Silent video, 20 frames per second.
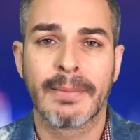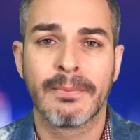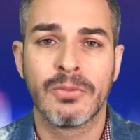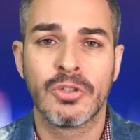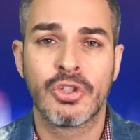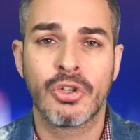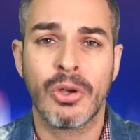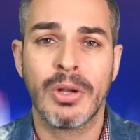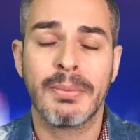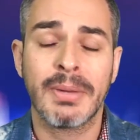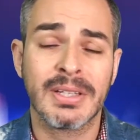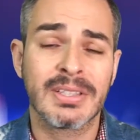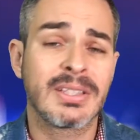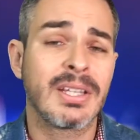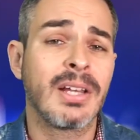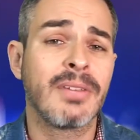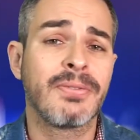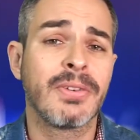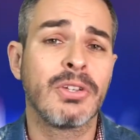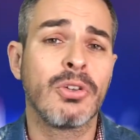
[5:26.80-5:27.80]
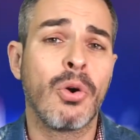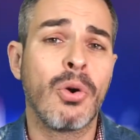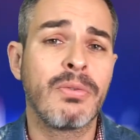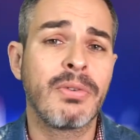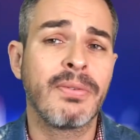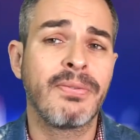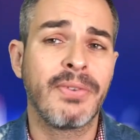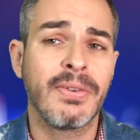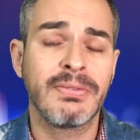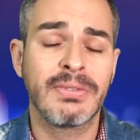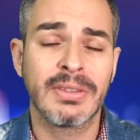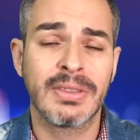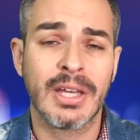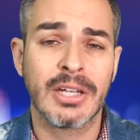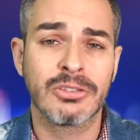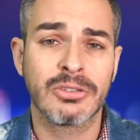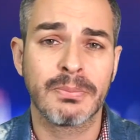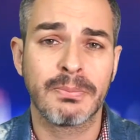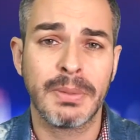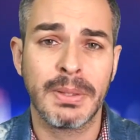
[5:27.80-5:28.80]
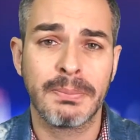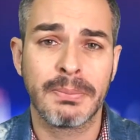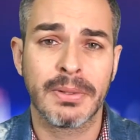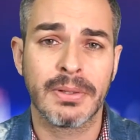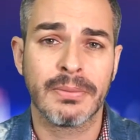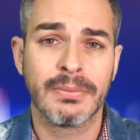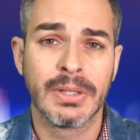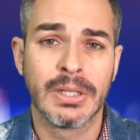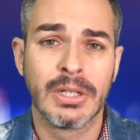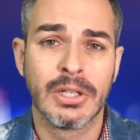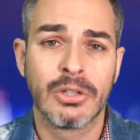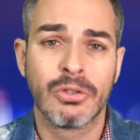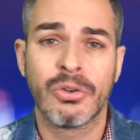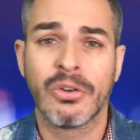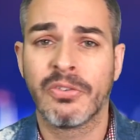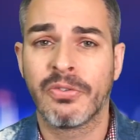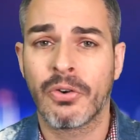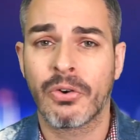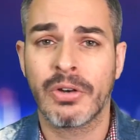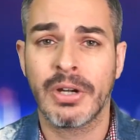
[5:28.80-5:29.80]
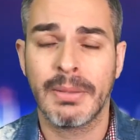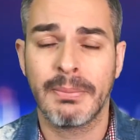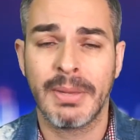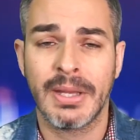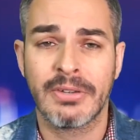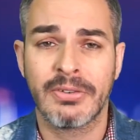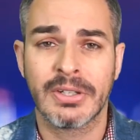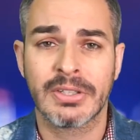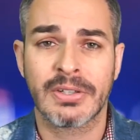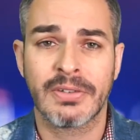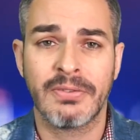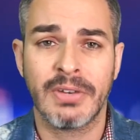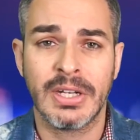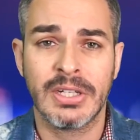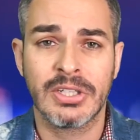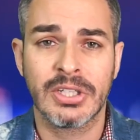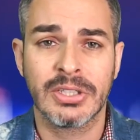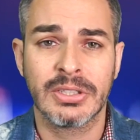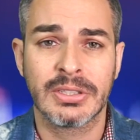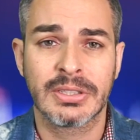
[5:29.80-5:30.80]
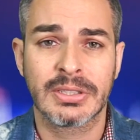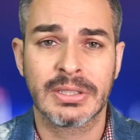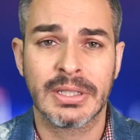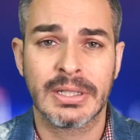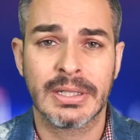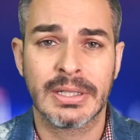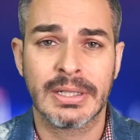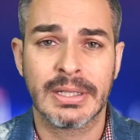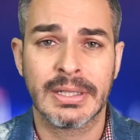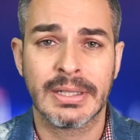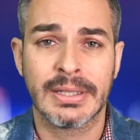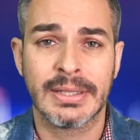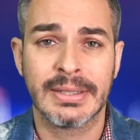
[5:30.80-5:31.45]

Join myself and over 50,000 people who have already made reservations. Uh,